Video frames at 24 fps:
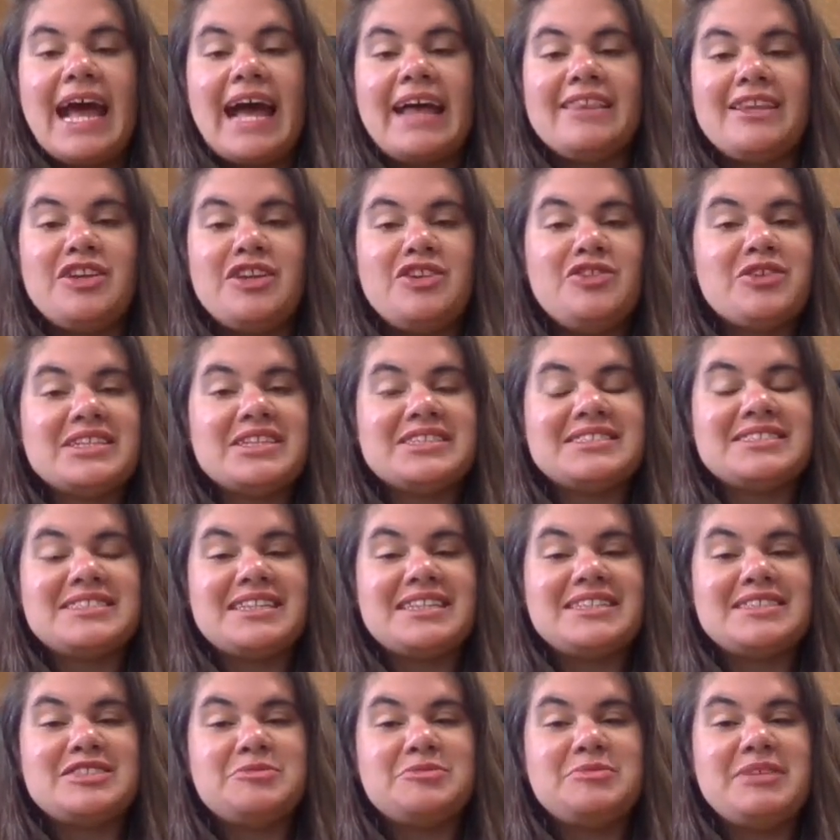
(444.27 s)
And then you can
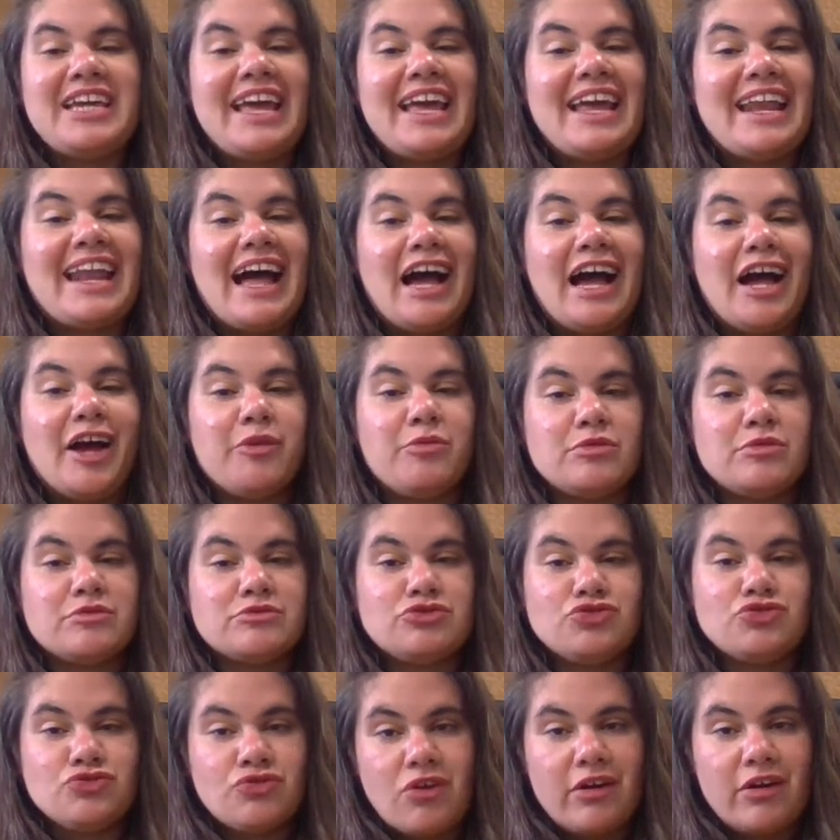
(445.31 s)
send it to me and I will
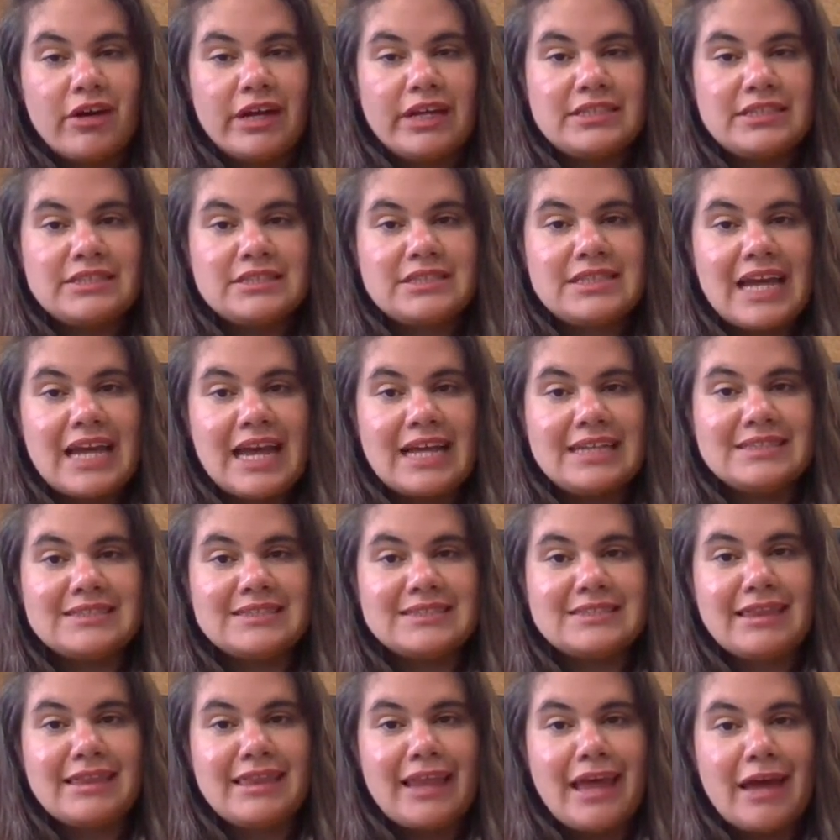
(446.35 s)
draw it and
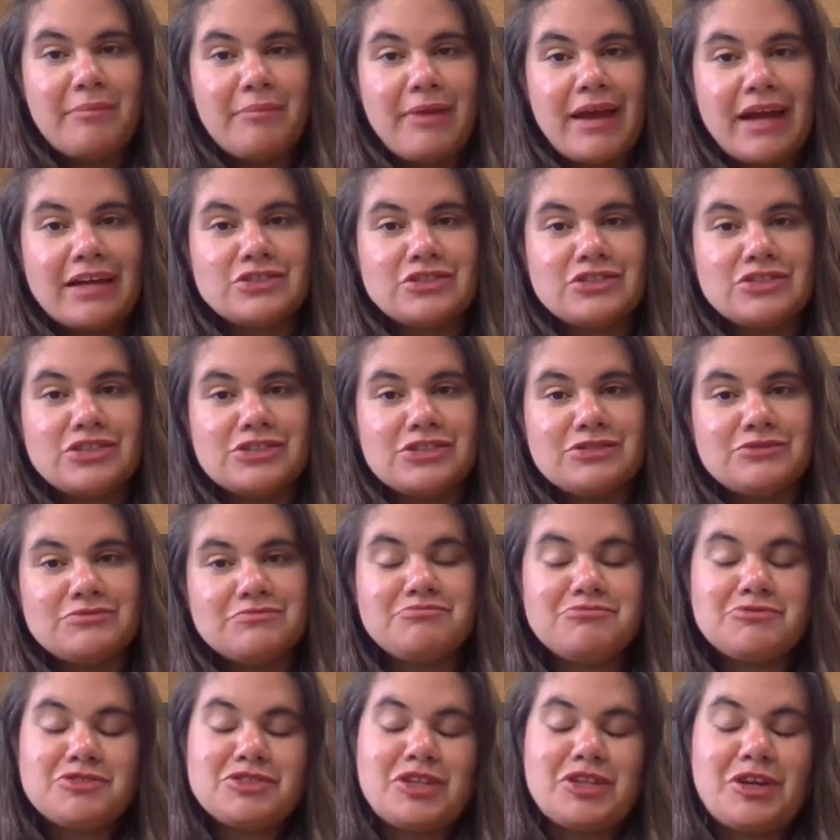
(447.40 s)
send that back to you.
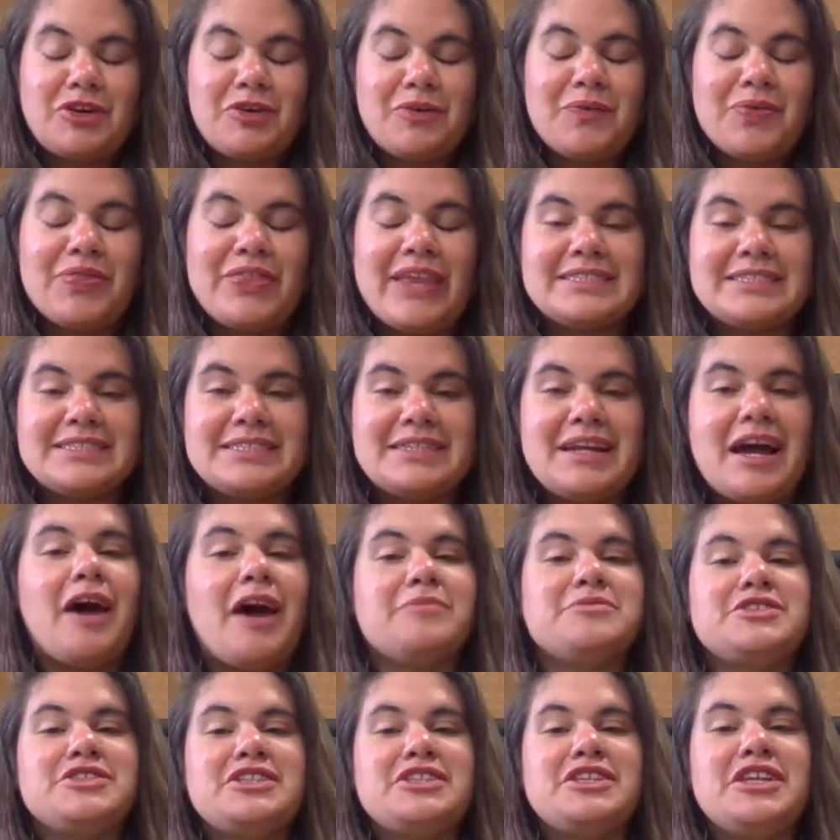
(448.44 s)
So that's an
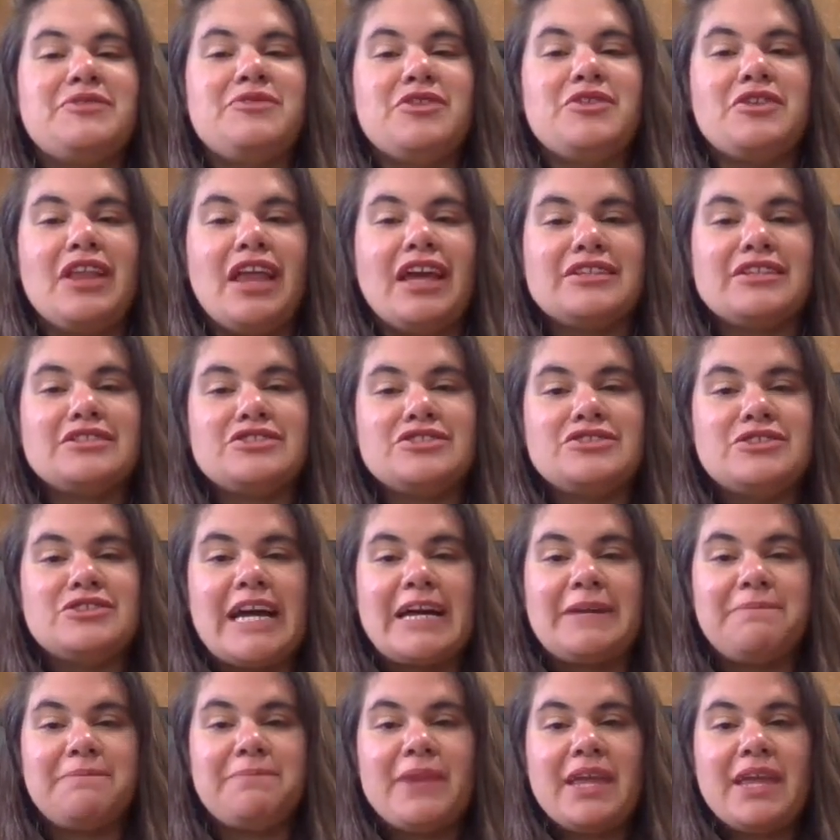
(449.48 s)
option if you'd like to do that.